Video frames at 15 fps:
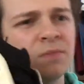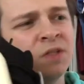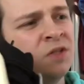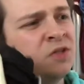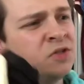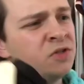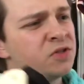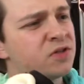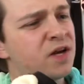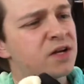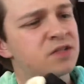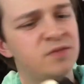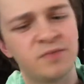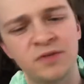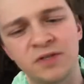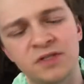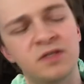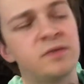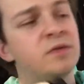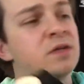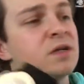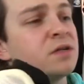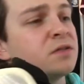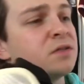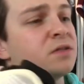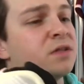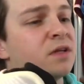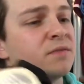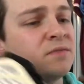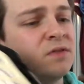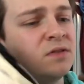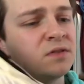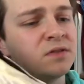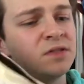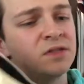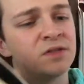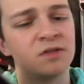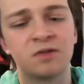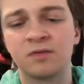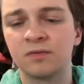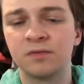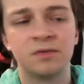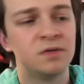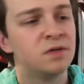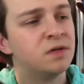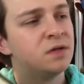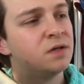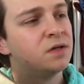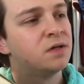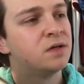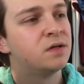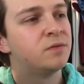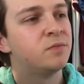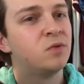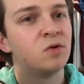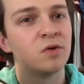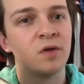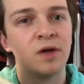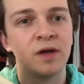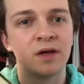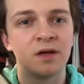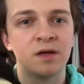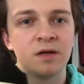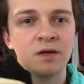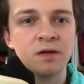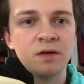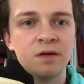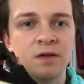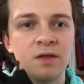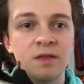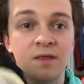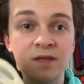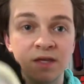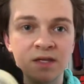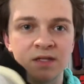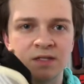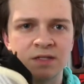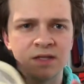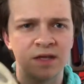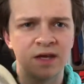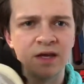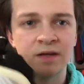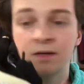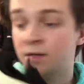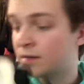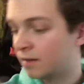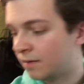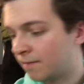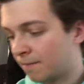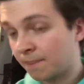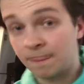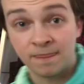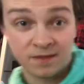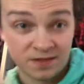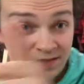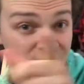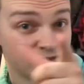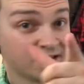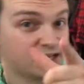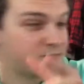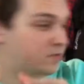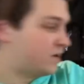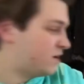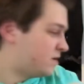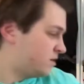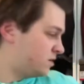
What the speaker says: These shoes are actually pretty similar, honestly. I feel like these look more like these than next pair.